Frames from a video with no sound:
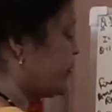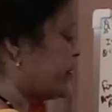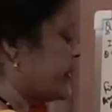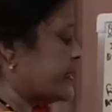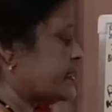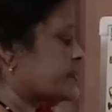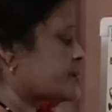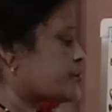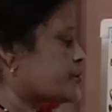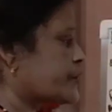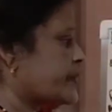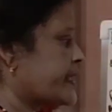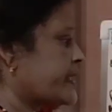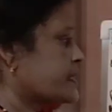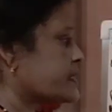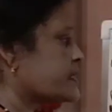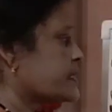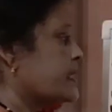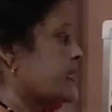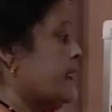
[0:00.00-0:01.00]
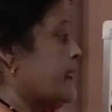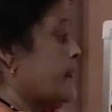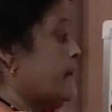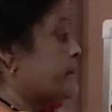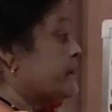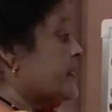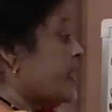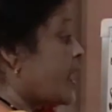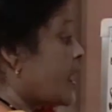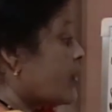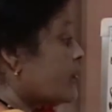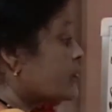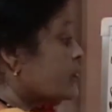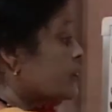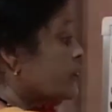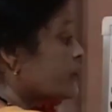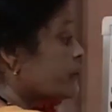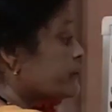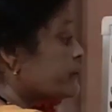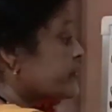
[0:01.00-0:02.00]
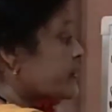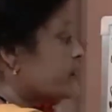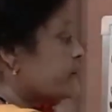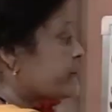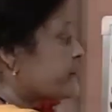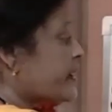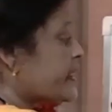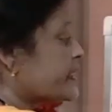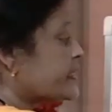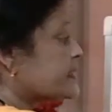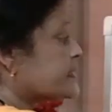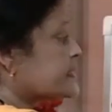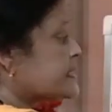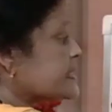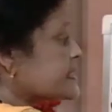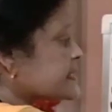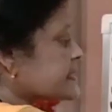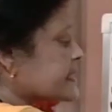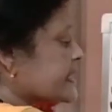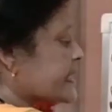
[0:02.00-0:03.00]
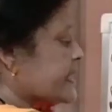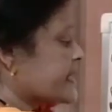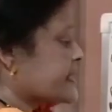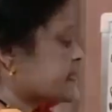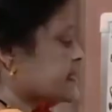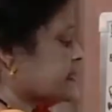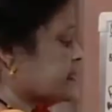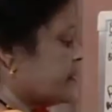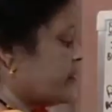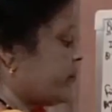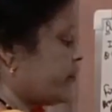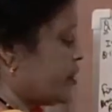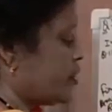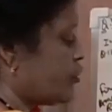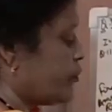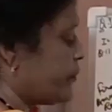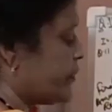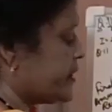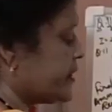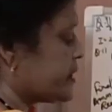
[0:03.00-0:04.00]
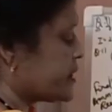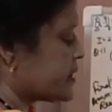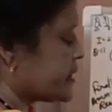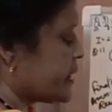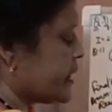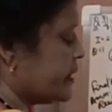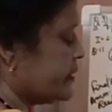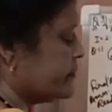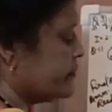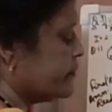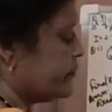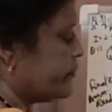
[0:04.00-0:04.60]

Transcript: Right student? Now we'll find this series. We'll open it again.